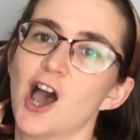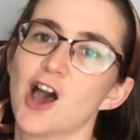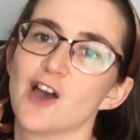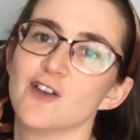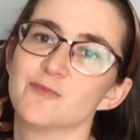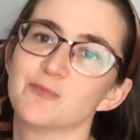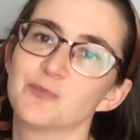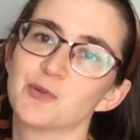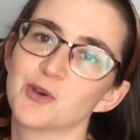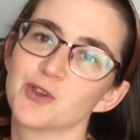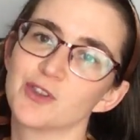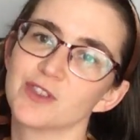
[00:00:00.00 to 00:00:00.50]

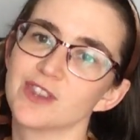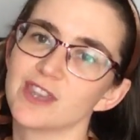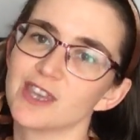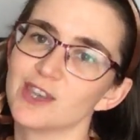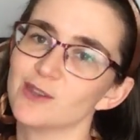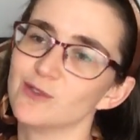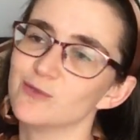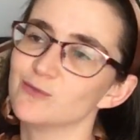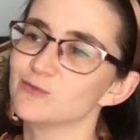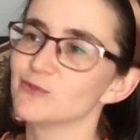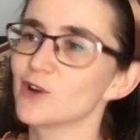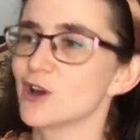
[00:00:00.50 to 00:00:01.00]
I've put
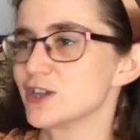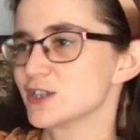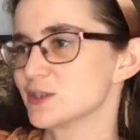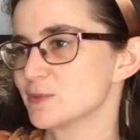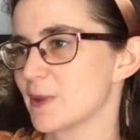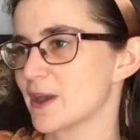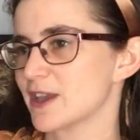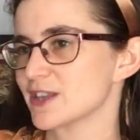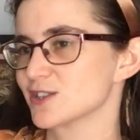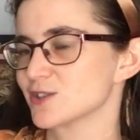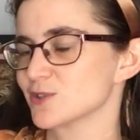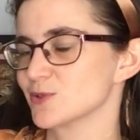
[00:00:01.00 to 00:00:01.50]
the rose
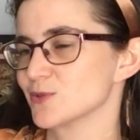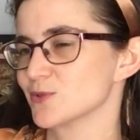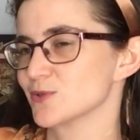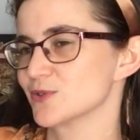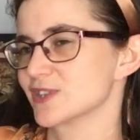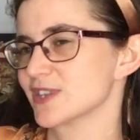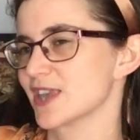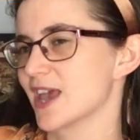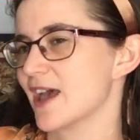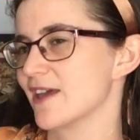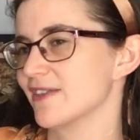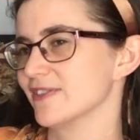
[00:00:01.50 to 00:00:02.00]

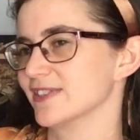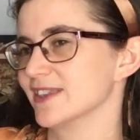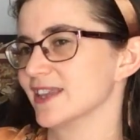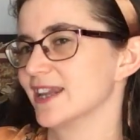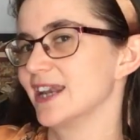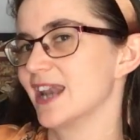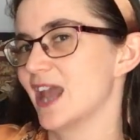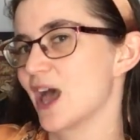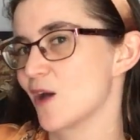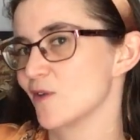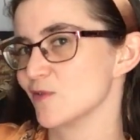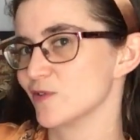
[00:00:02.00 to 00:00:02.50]
petals and the
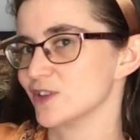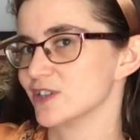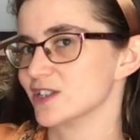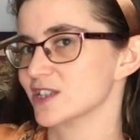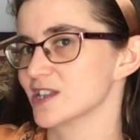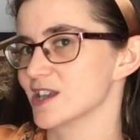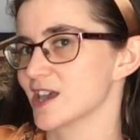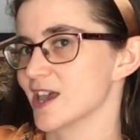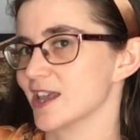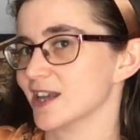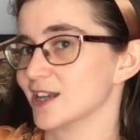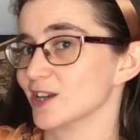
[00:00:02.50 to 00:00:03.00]

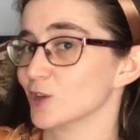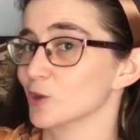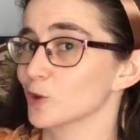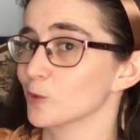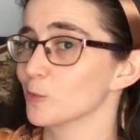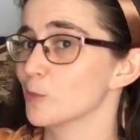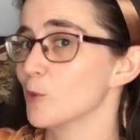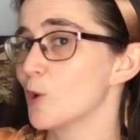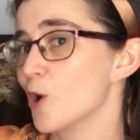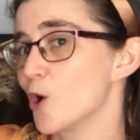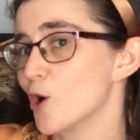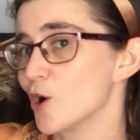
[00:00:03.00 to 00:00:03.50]
lavender in little
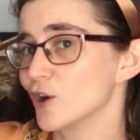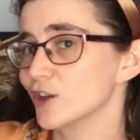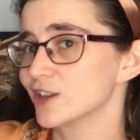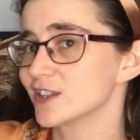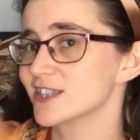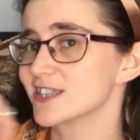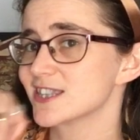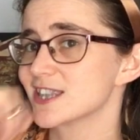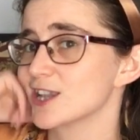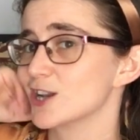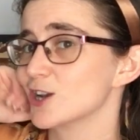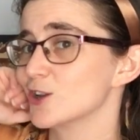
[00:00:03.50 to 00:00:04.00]

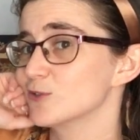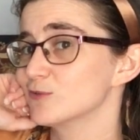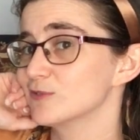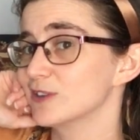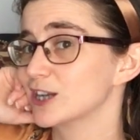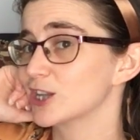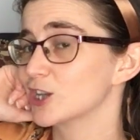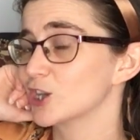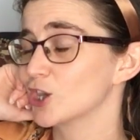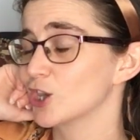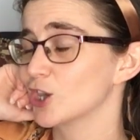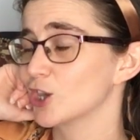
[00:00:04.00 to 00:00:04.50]
pots that look
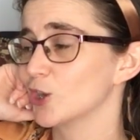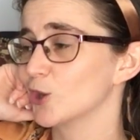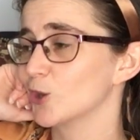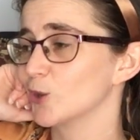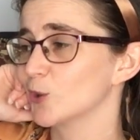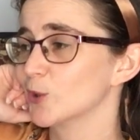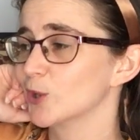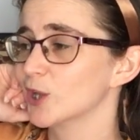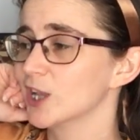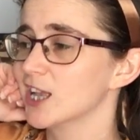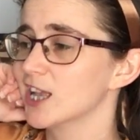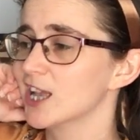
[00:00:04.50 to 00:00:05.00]
really
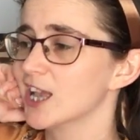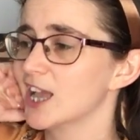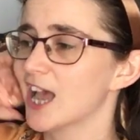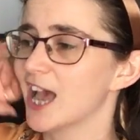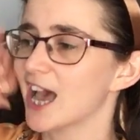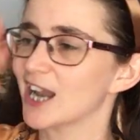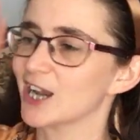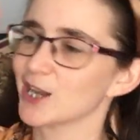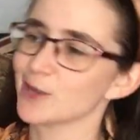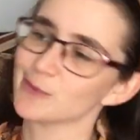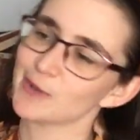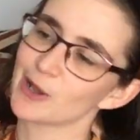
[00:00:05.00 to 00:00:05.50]
cute,
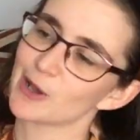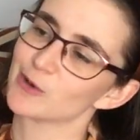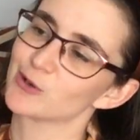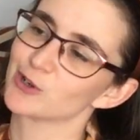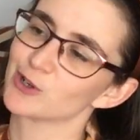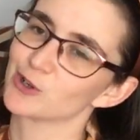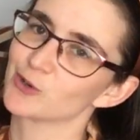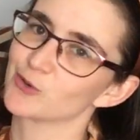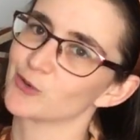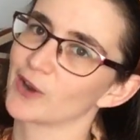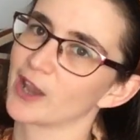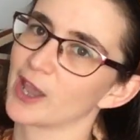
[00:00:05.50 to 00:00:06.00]
and I'm now
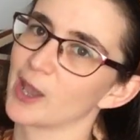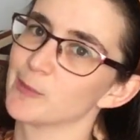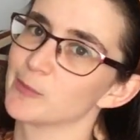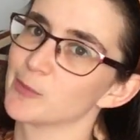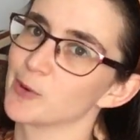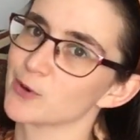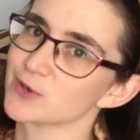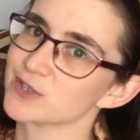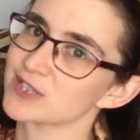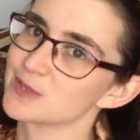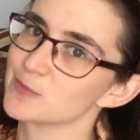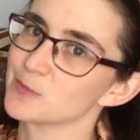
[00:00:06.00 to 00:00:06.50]
going to create a
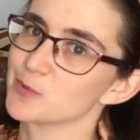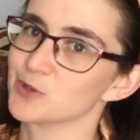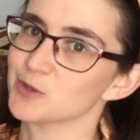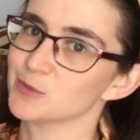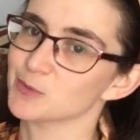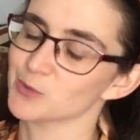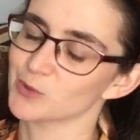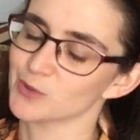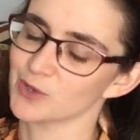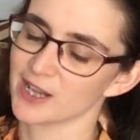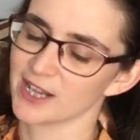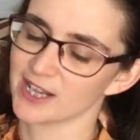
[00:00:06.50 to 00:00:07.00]
box to put
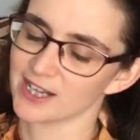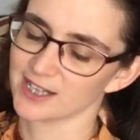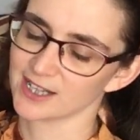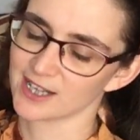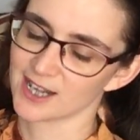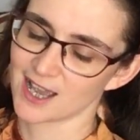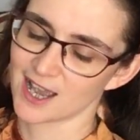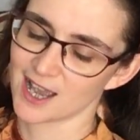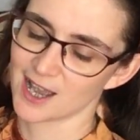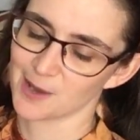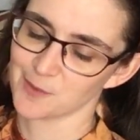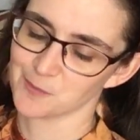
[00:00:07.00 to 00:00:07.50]
them all
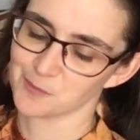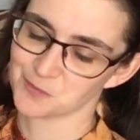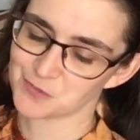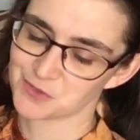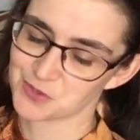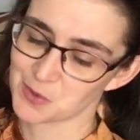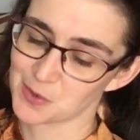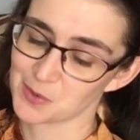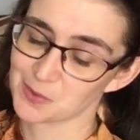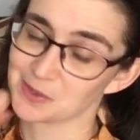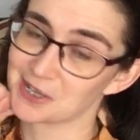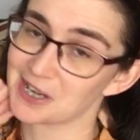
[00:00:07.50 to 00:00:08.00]
in.
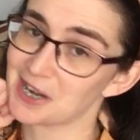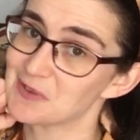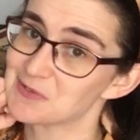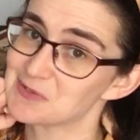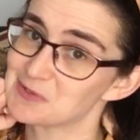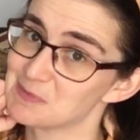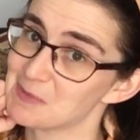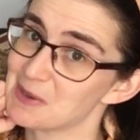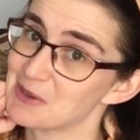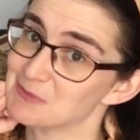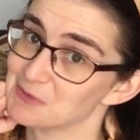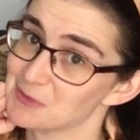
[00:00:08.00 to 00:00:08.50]
So I'm going to
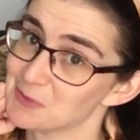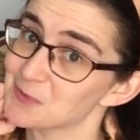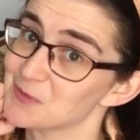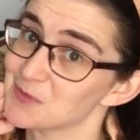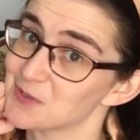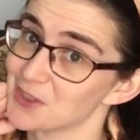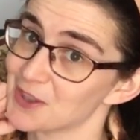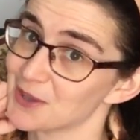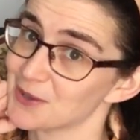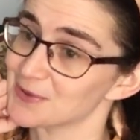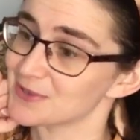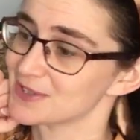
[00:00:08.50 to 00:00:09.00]
have to make room
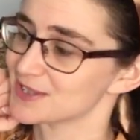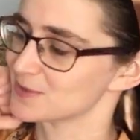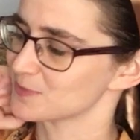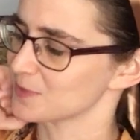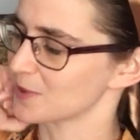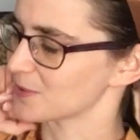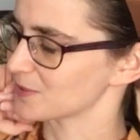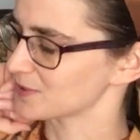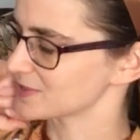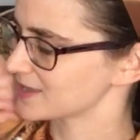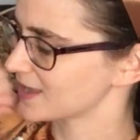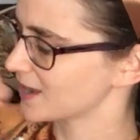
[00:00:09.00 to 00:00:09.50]
for those as
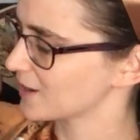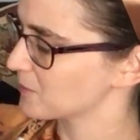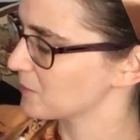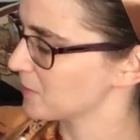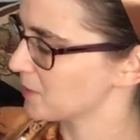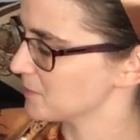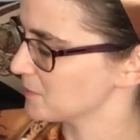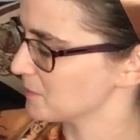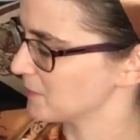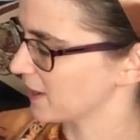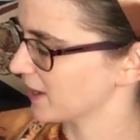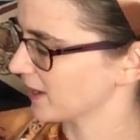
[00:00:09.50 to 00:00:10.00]
well because they're
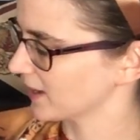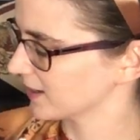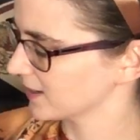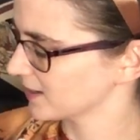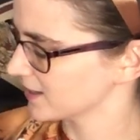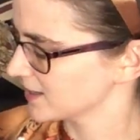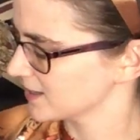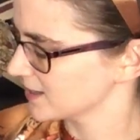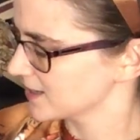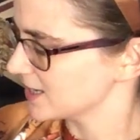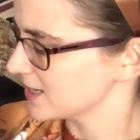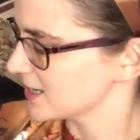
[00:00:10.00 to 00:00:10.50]
quite big.
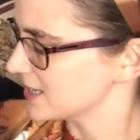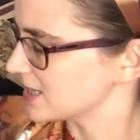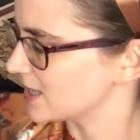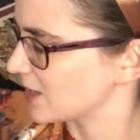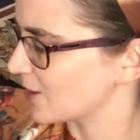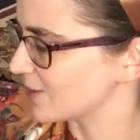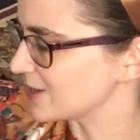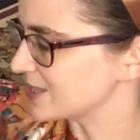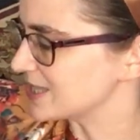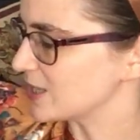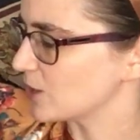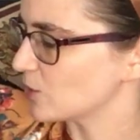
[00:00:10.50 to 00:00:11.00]

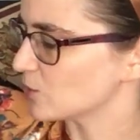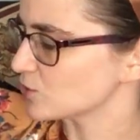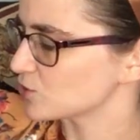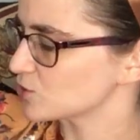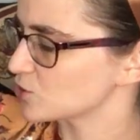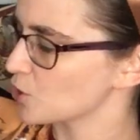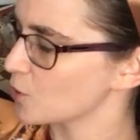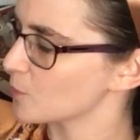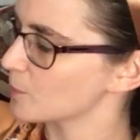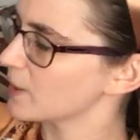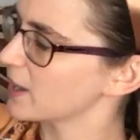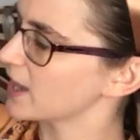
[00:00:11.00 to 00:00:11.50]
Now I see on
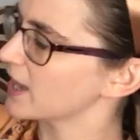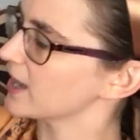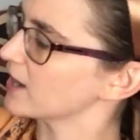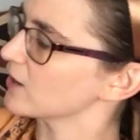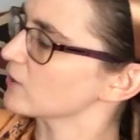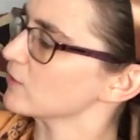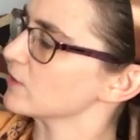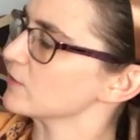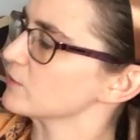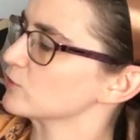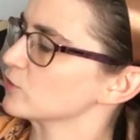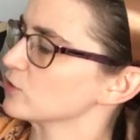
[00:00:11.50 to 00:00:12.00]
top
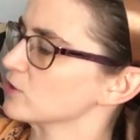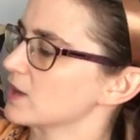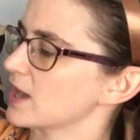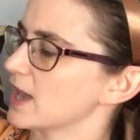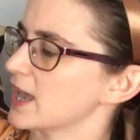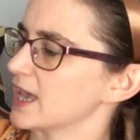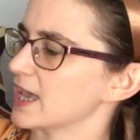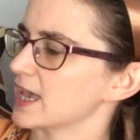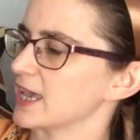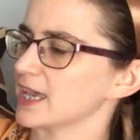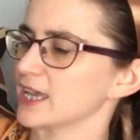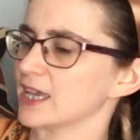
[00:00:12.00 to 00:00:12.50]
here I've got
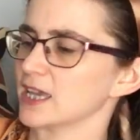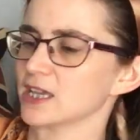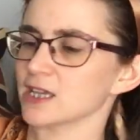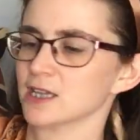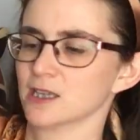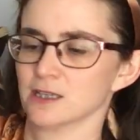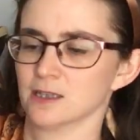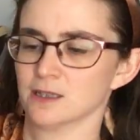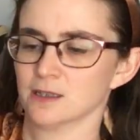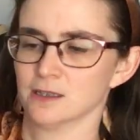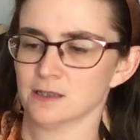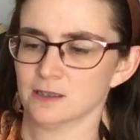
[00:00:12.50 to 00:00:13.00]
a,
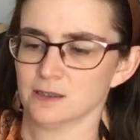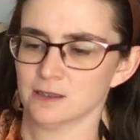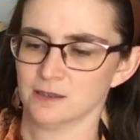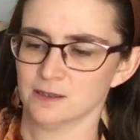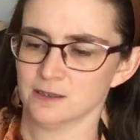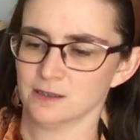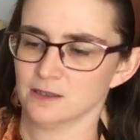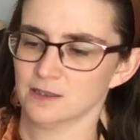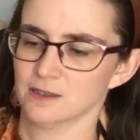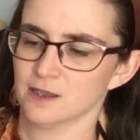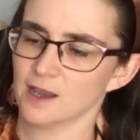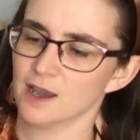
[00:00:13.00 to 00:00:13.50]

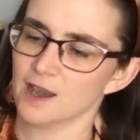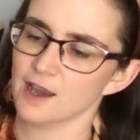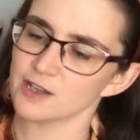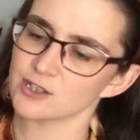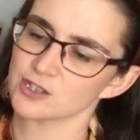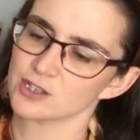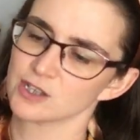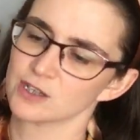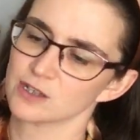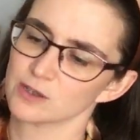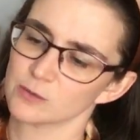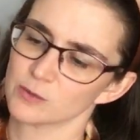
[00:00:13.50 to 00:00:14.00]
I
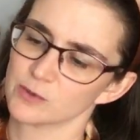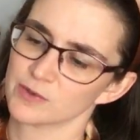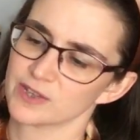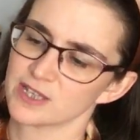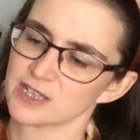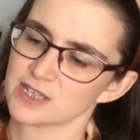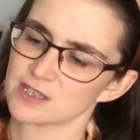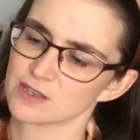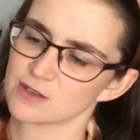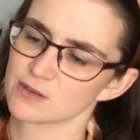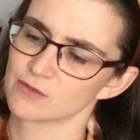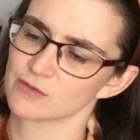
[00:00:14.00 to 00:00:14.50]
don't know what
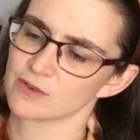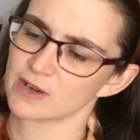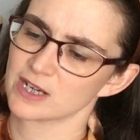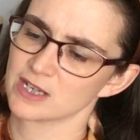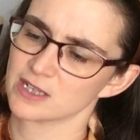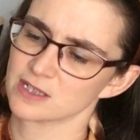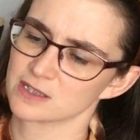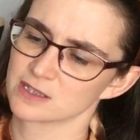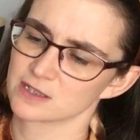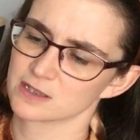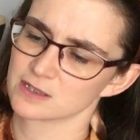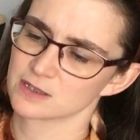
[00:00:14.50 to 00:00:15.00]
this,
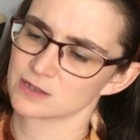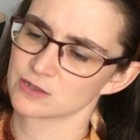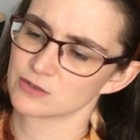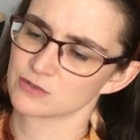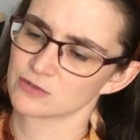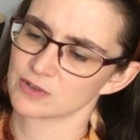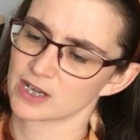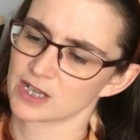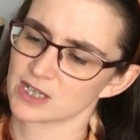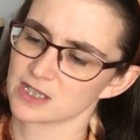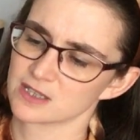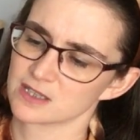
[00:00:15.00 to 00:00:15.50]
great
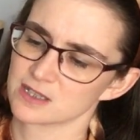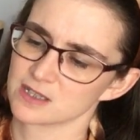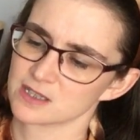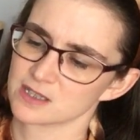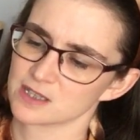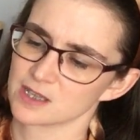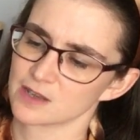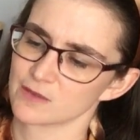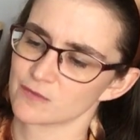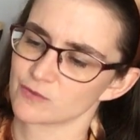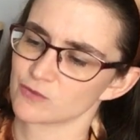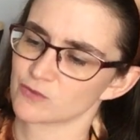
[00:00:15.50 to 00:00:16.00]
drinks
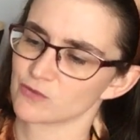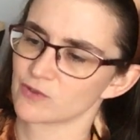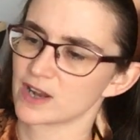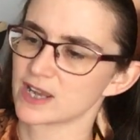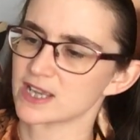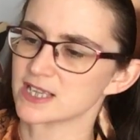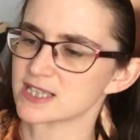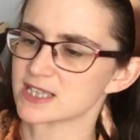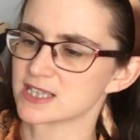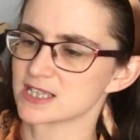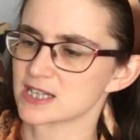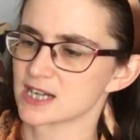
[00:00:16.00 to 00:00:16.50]
deserve
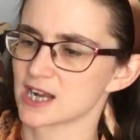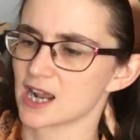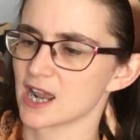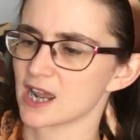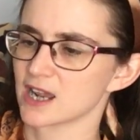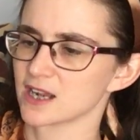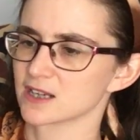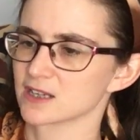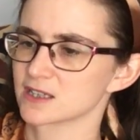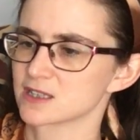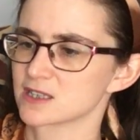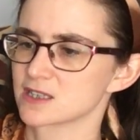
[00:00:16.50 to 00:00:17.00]
great
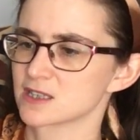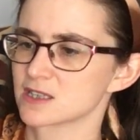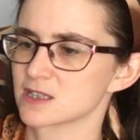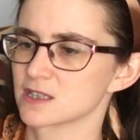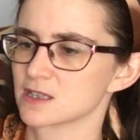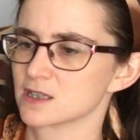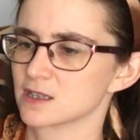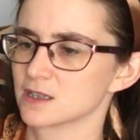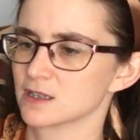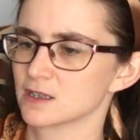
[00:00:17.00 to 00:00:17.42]
snacks.